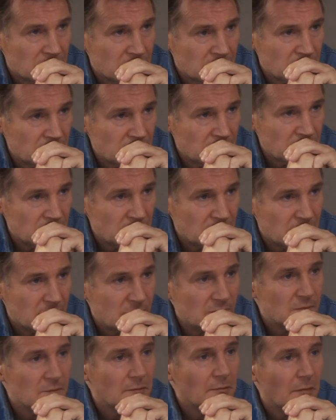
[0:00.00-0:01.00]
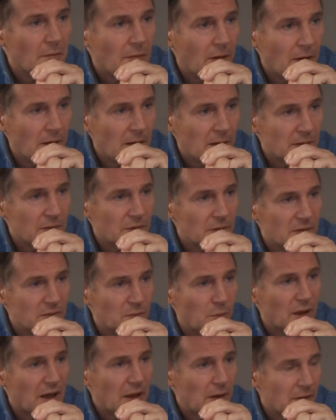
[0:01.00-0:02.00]
Mm-hmm. Uh,
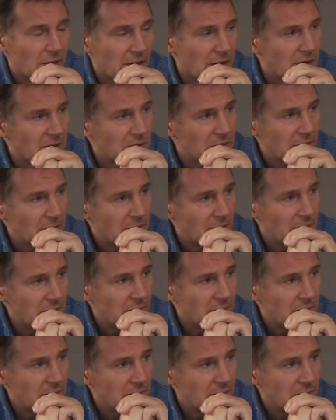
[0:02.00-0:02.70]
could bowel cancer.